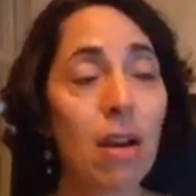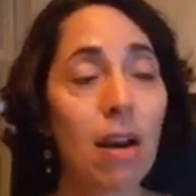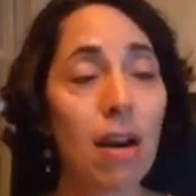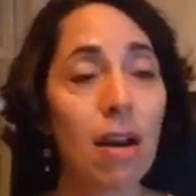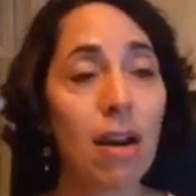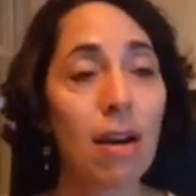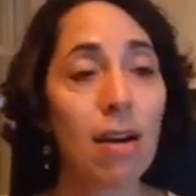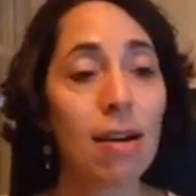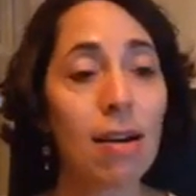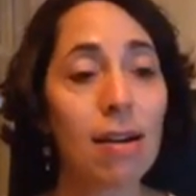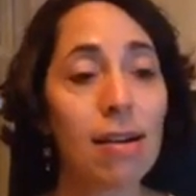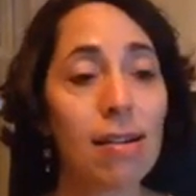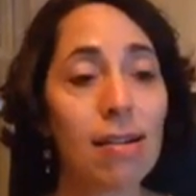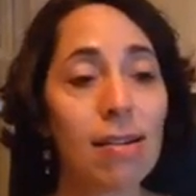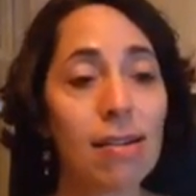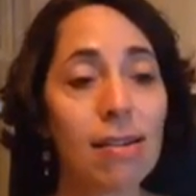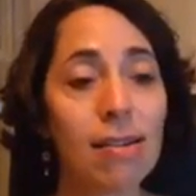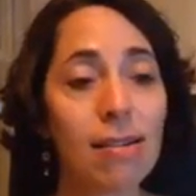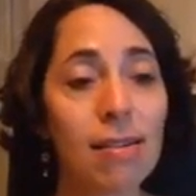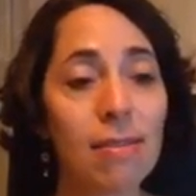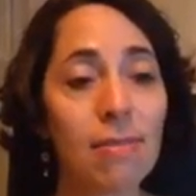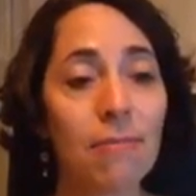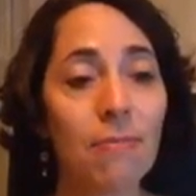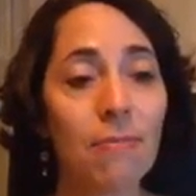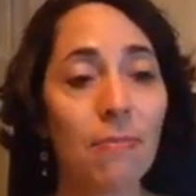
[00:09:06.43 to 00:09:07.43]

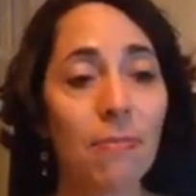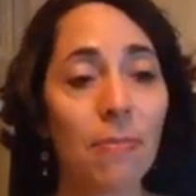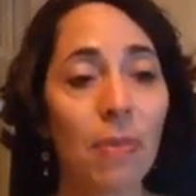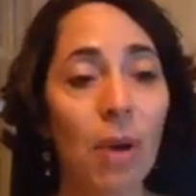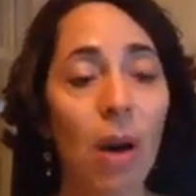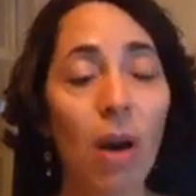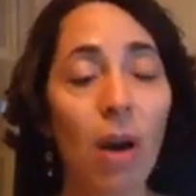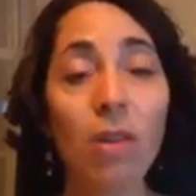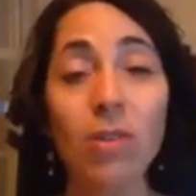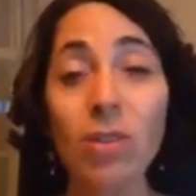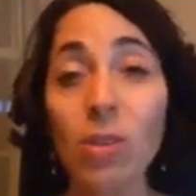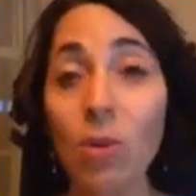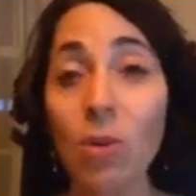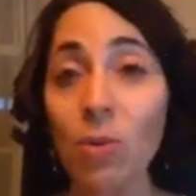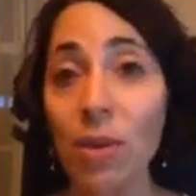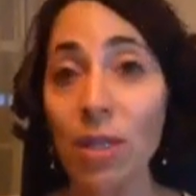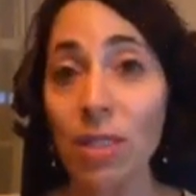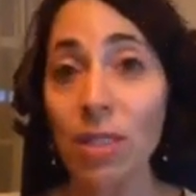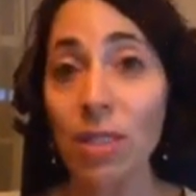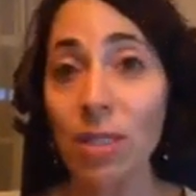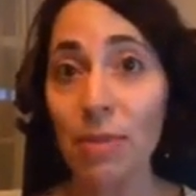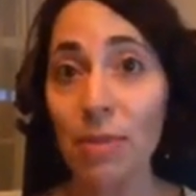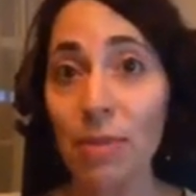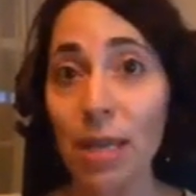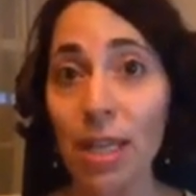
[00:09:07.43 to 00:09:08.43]
Also,
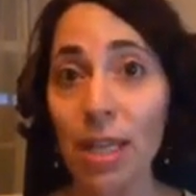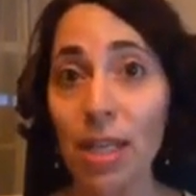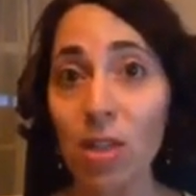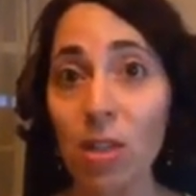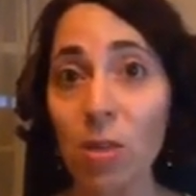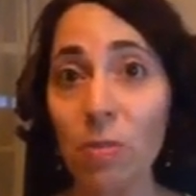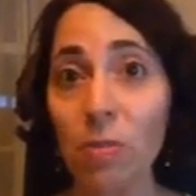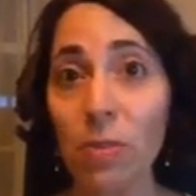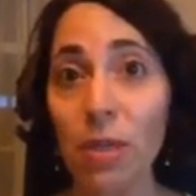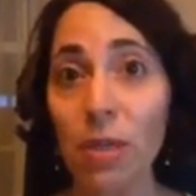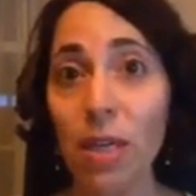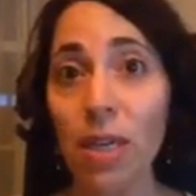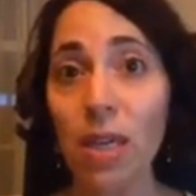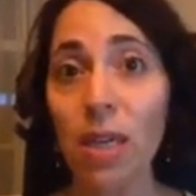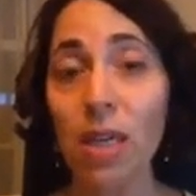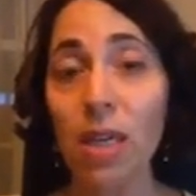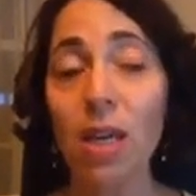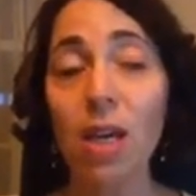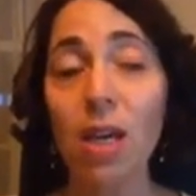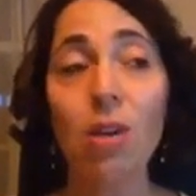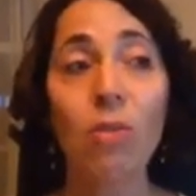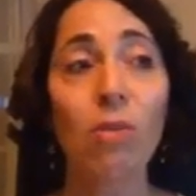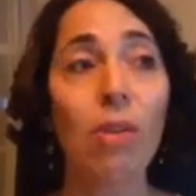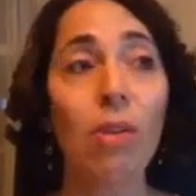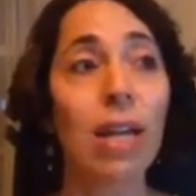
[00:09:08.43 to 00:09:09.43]
one-to-many could
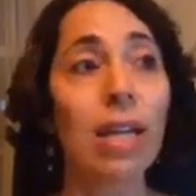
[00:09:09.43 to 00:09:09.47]
be